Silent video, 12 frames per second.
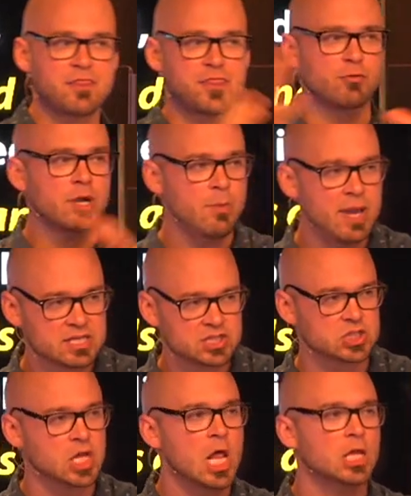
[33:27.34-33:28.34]
3 weeks
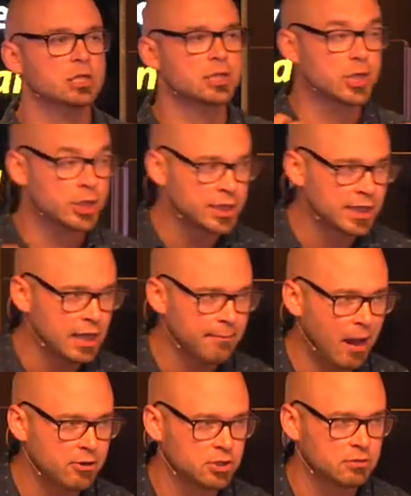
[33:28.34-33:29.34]
just learning
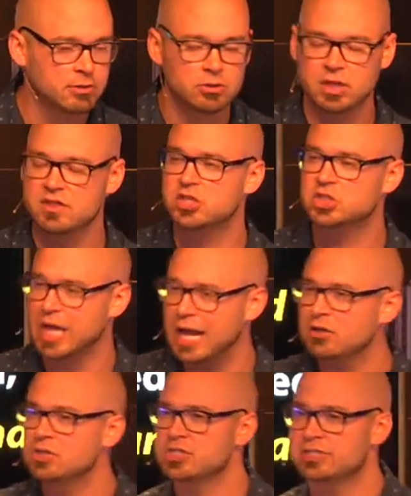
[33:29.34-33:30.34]
about humility, the
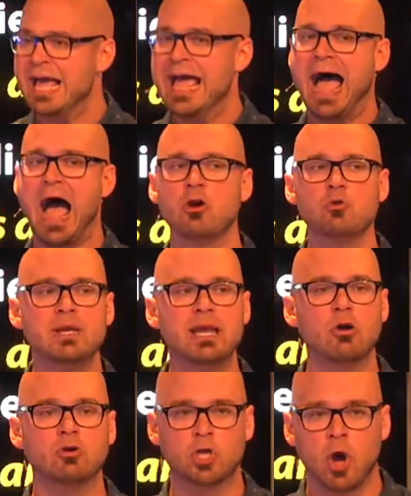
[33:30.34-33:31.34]
challenge is, how do we
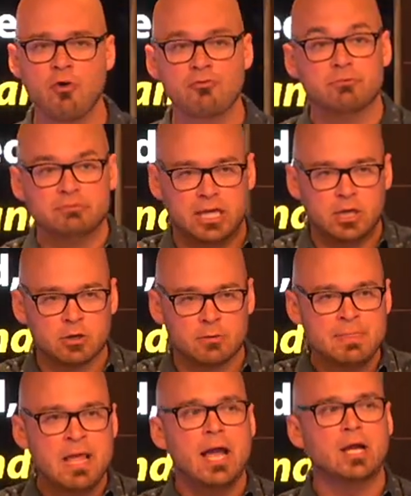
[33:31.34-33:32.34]
now go from here
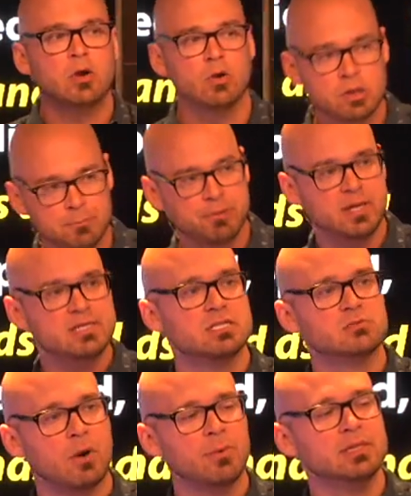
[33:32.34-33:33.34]
and go to the places
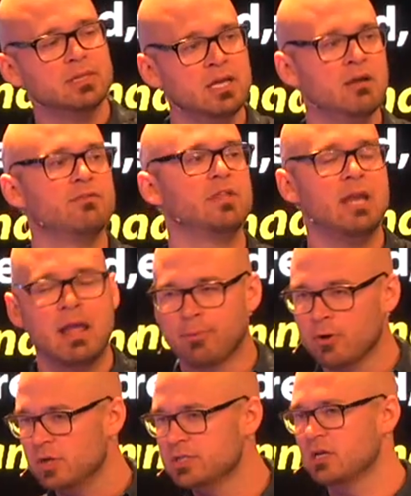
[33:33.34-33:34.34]
where we live, the
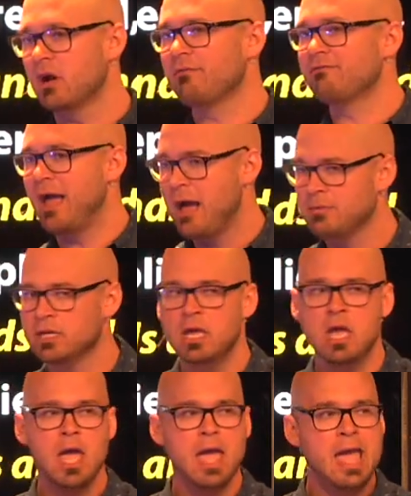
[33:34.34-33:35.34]
neighborhoods and our family,
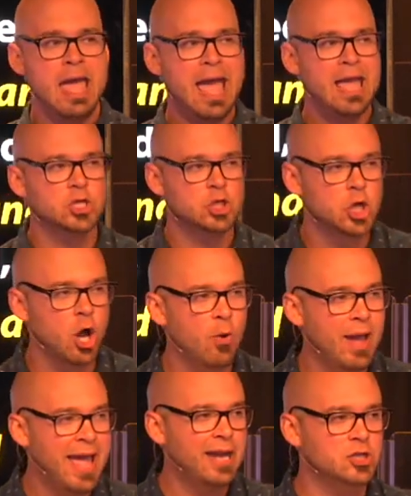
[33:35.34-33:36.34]
and go
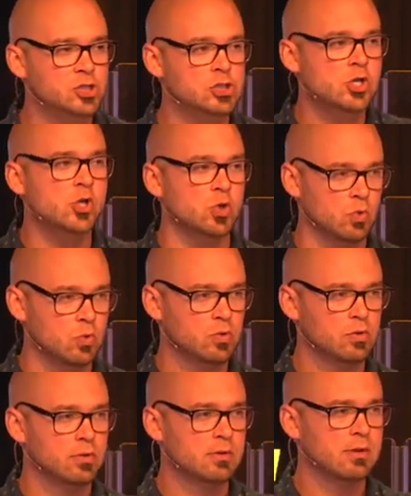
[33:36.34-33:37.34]
and do?
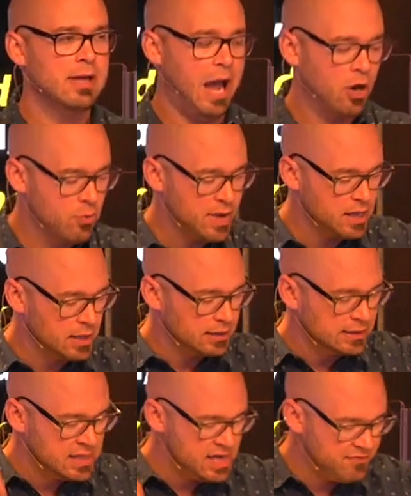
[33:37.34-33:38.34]
How do we
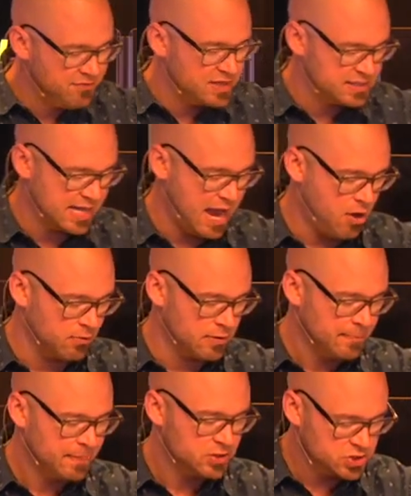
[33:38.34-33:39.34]
live this out?
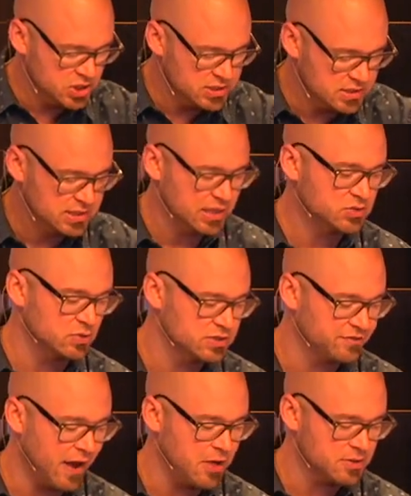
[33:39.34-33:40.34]
Jesus says to his
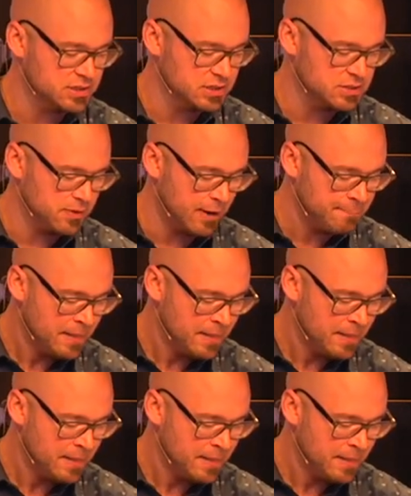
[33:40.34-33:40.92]
followers this way,